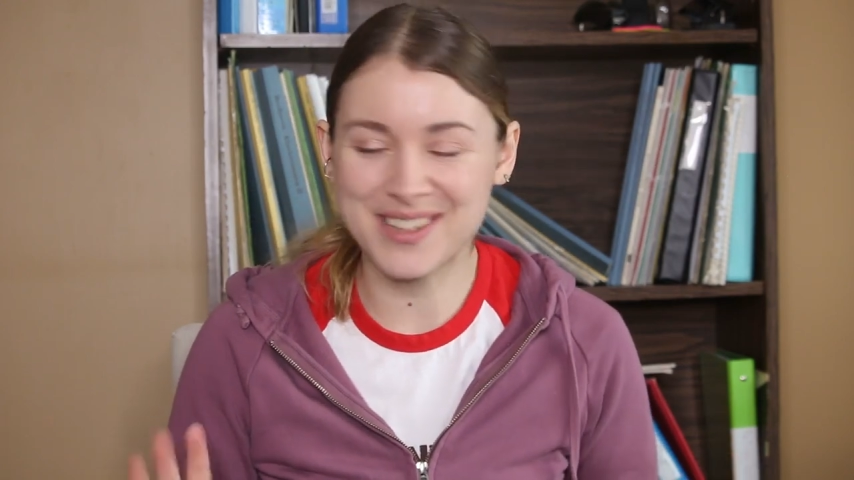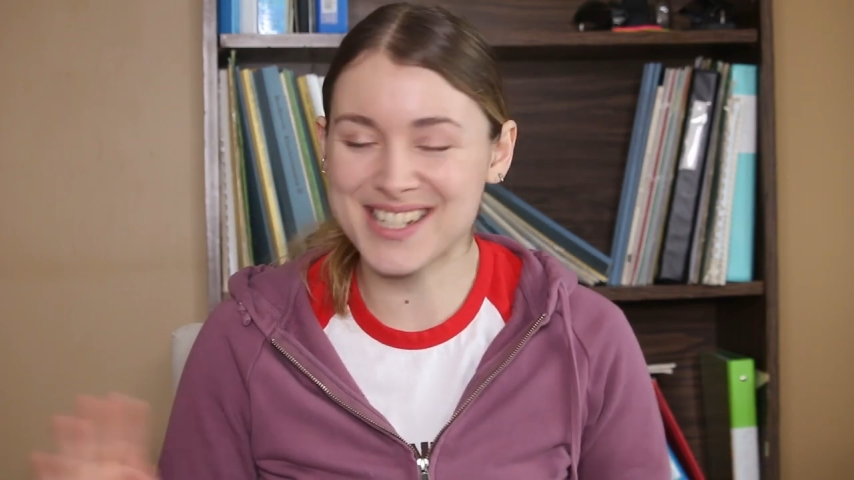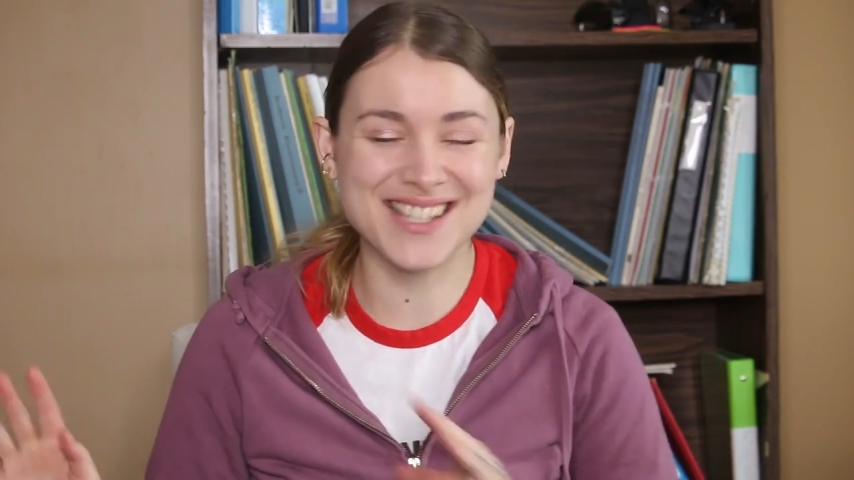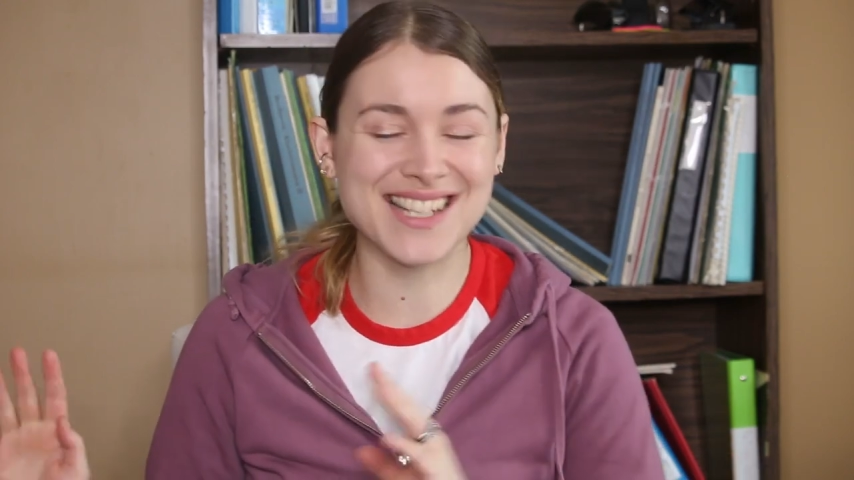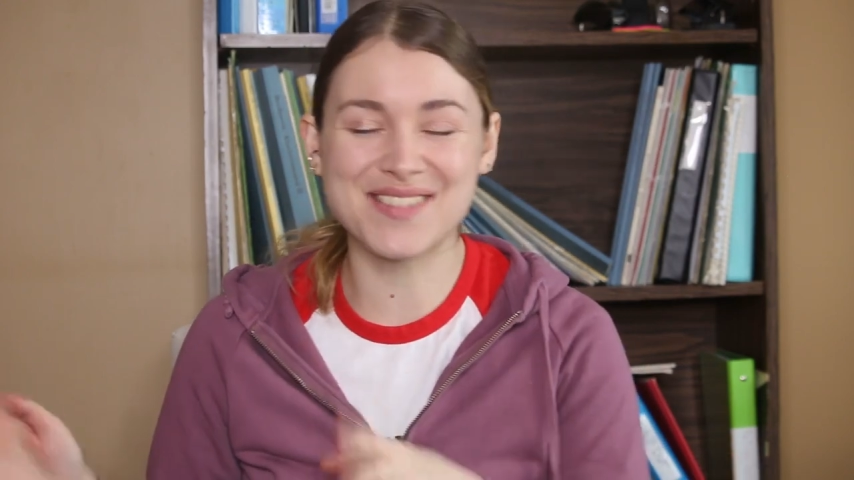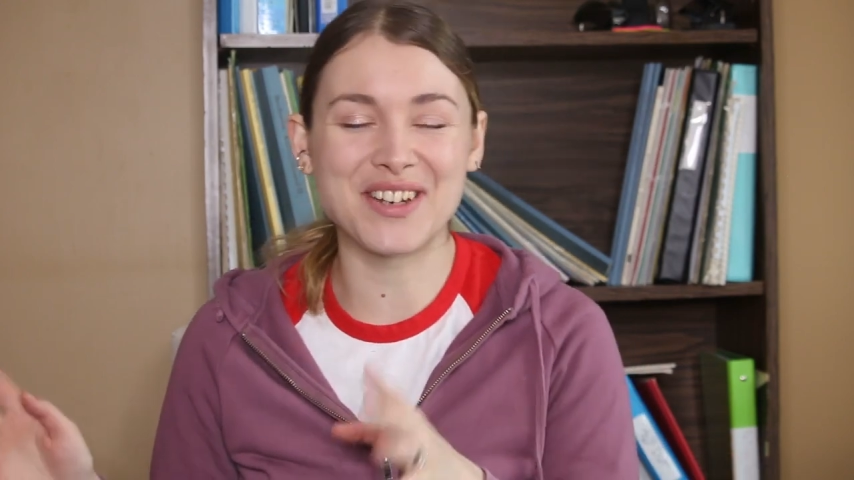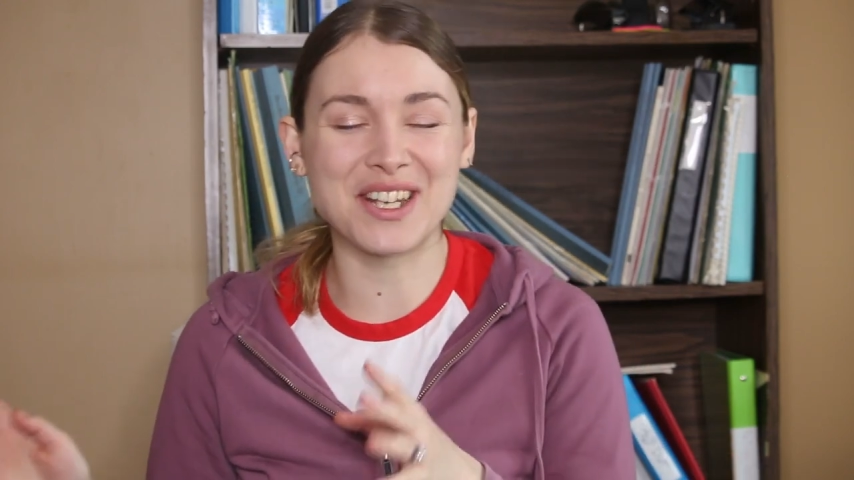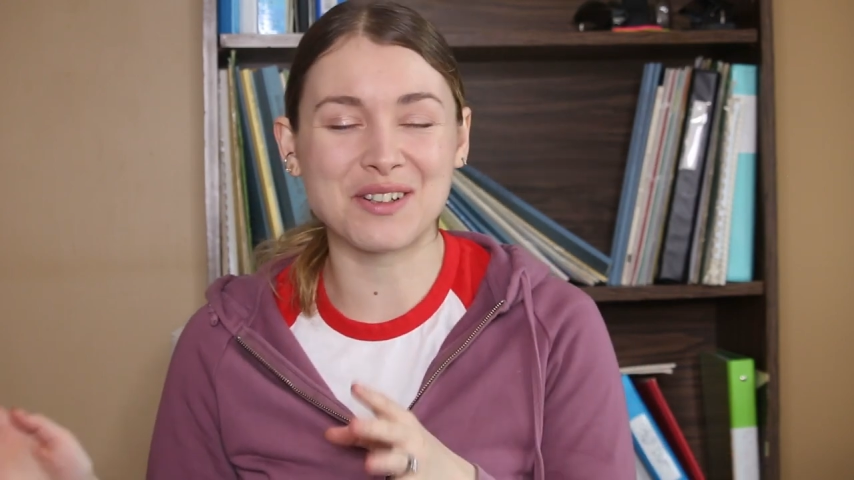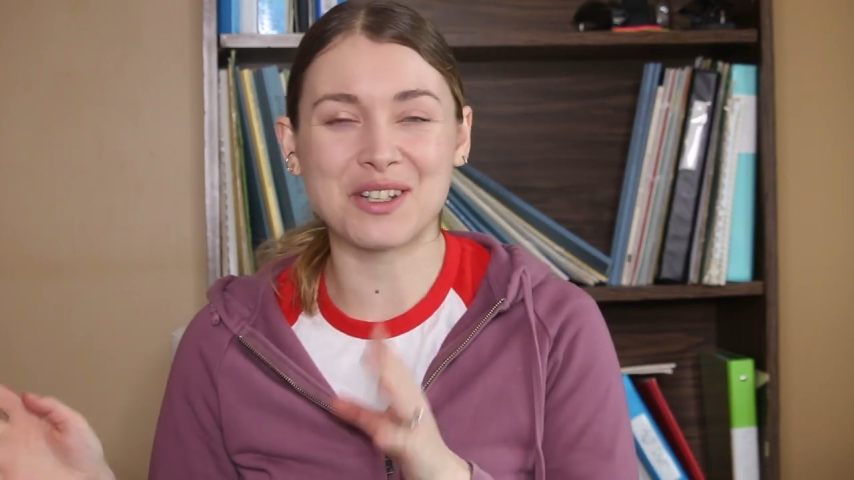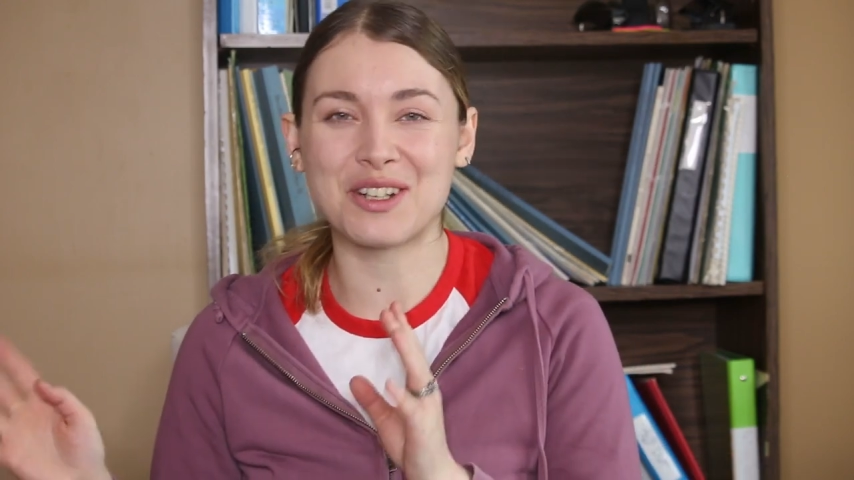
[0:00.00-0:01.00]
This, this
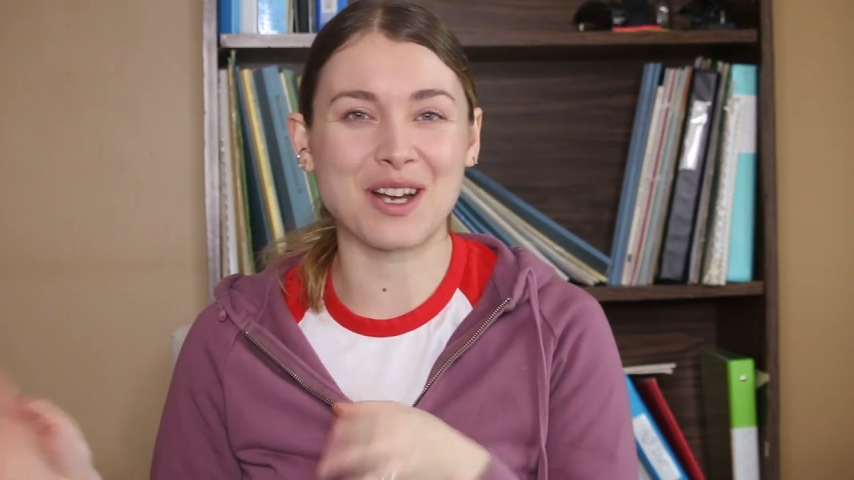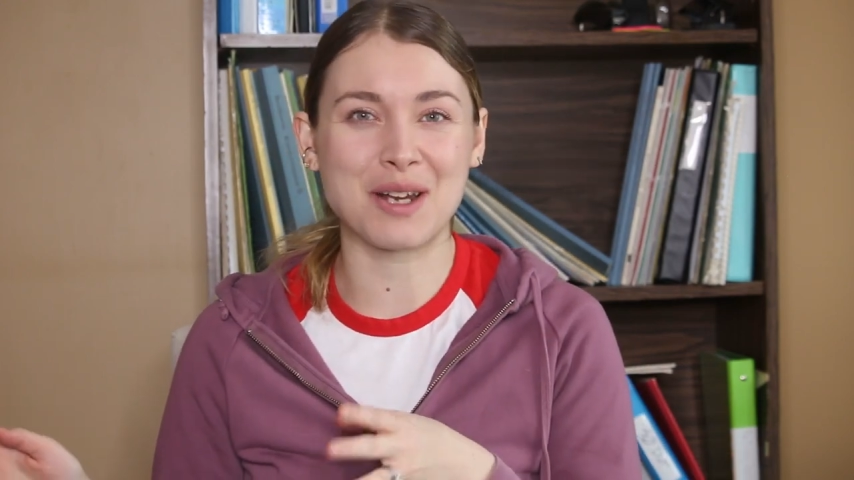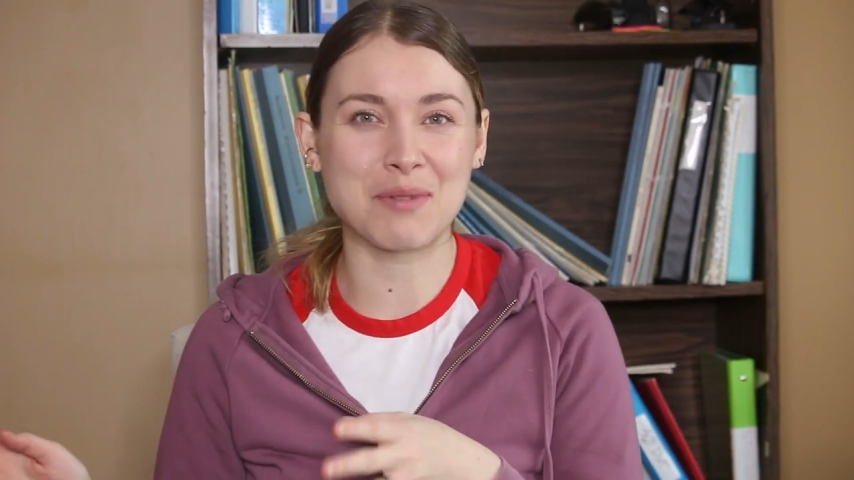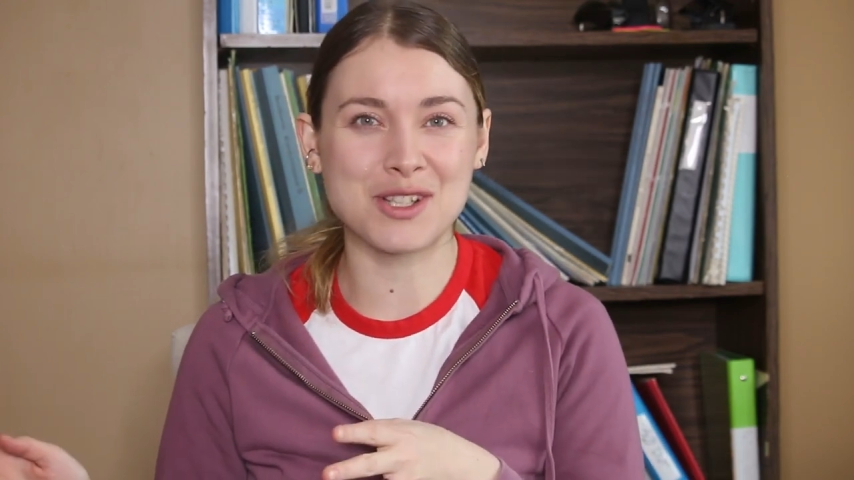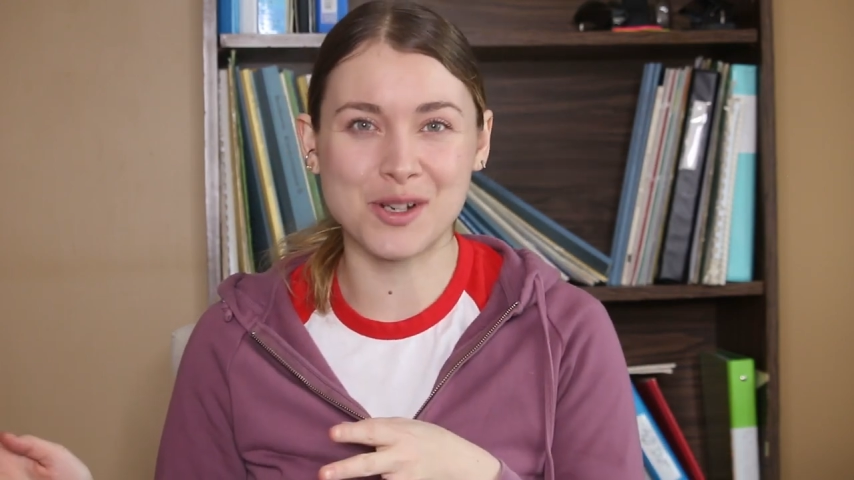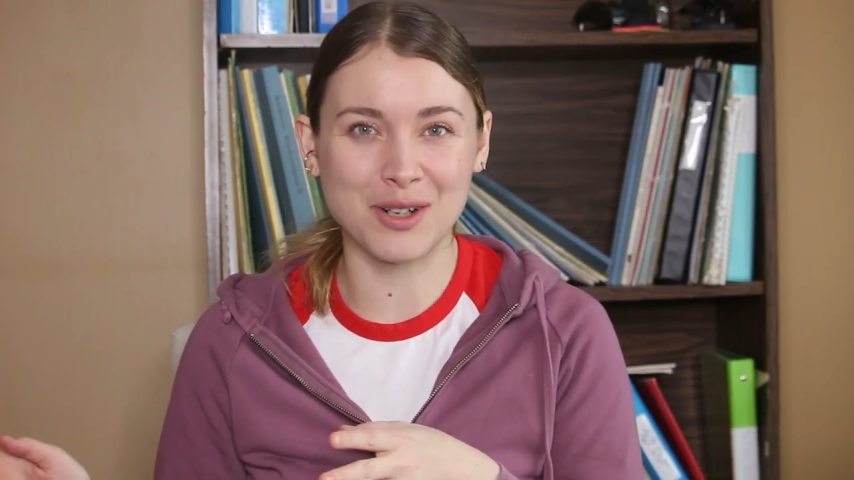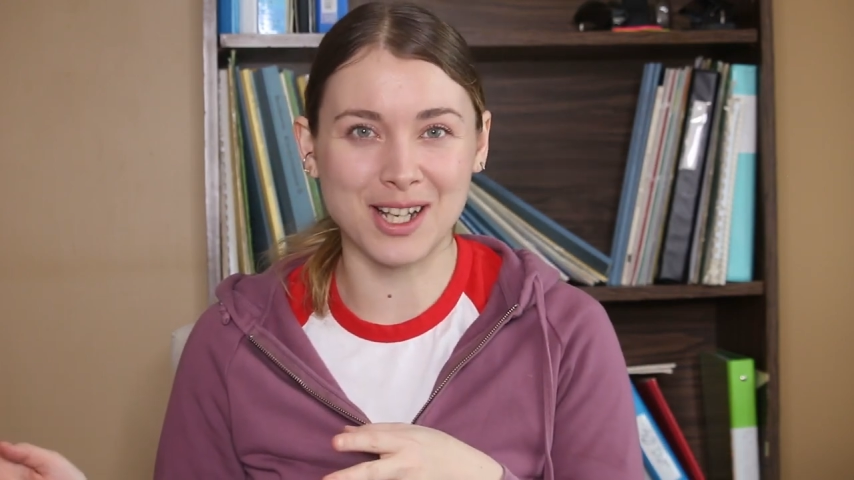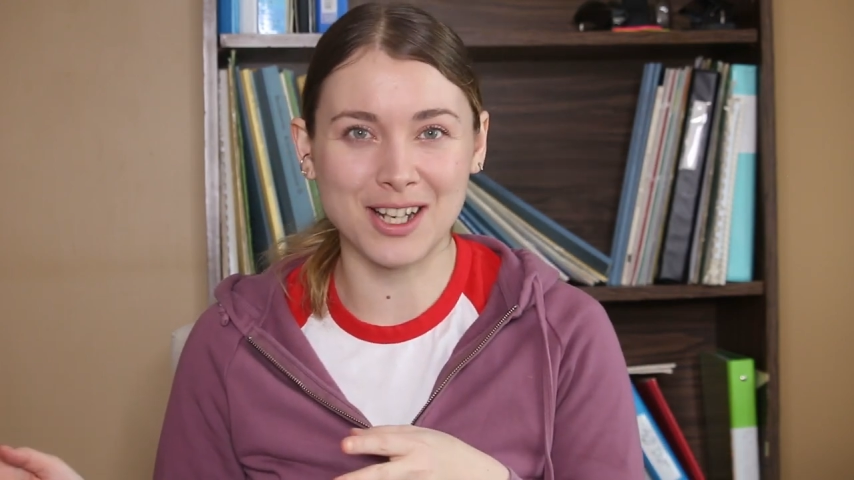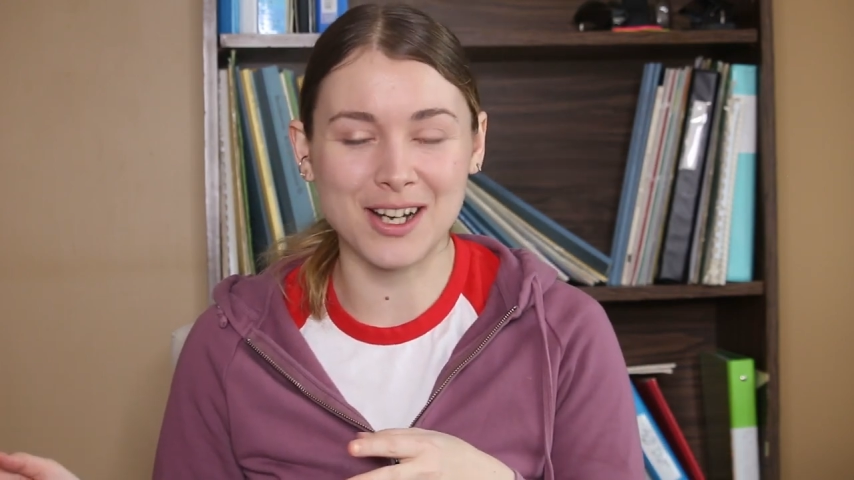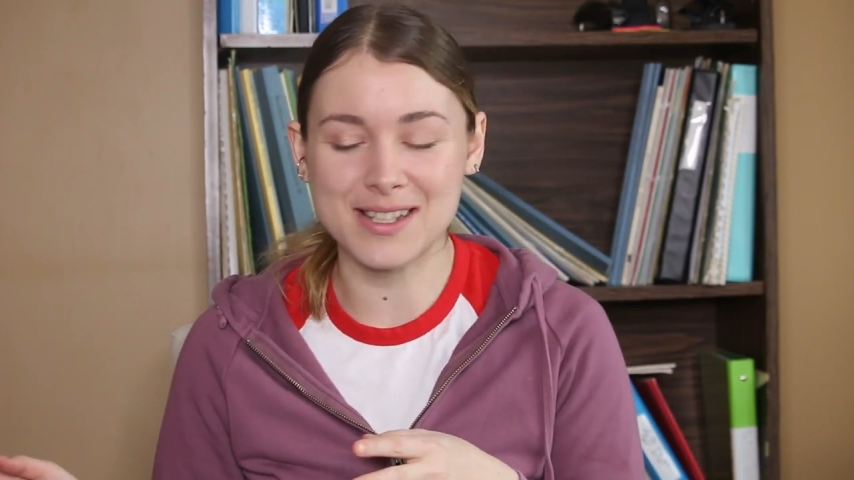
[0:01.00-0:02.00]
video, you're not gonna be
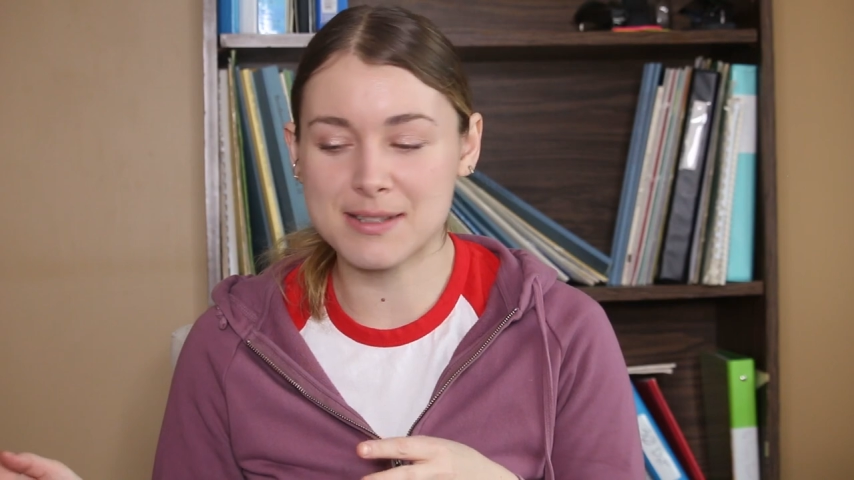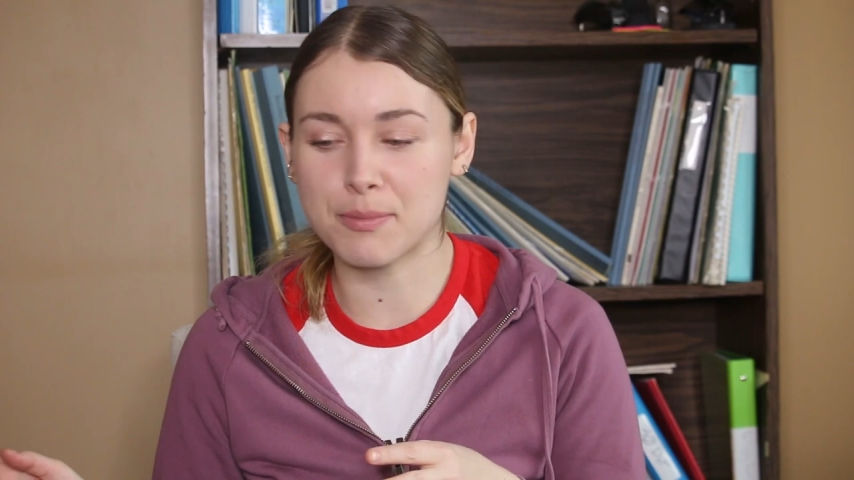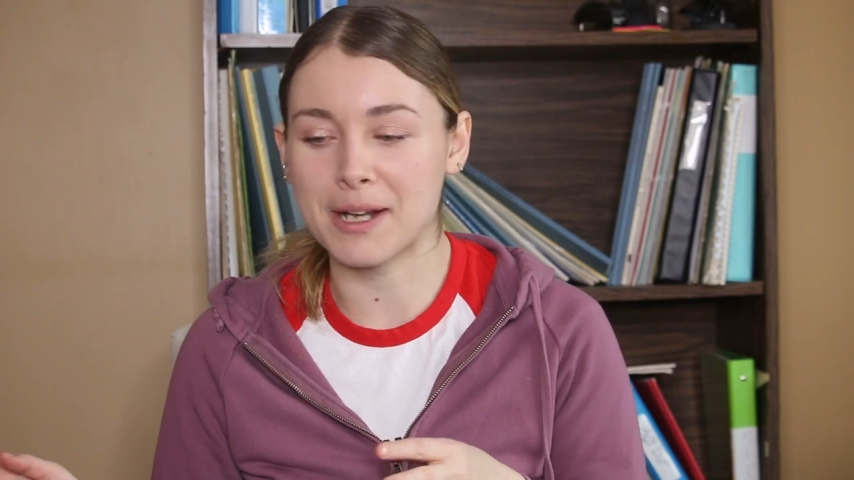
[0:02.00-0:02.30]
totally lost.